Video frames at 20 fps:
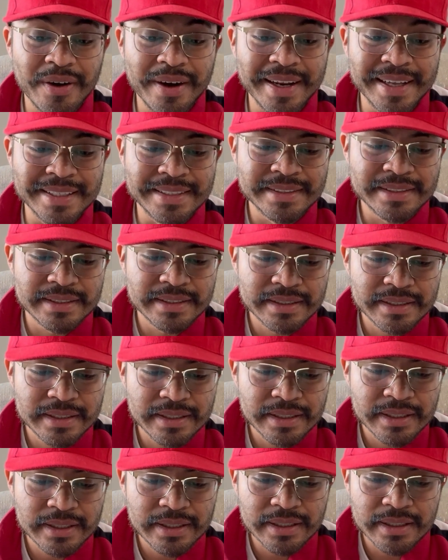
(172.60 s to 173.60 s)
it is.
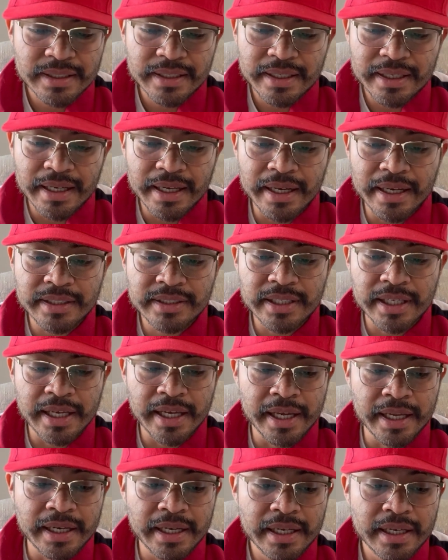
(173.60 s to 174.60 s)
And it's
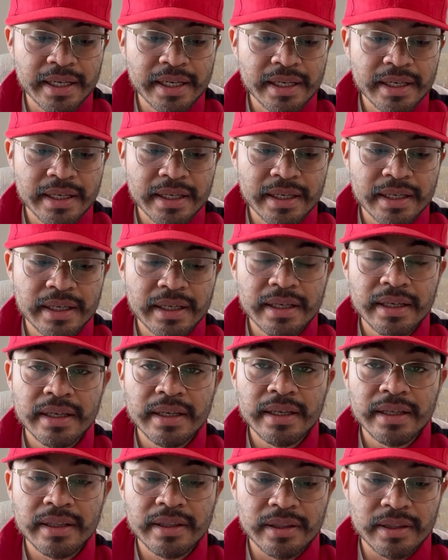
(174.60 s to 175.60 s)
in
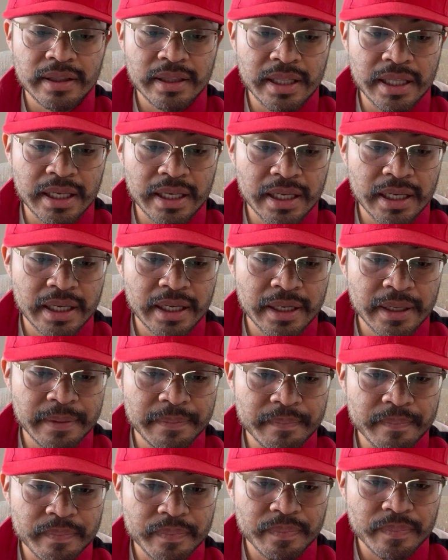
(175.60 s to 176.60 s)
the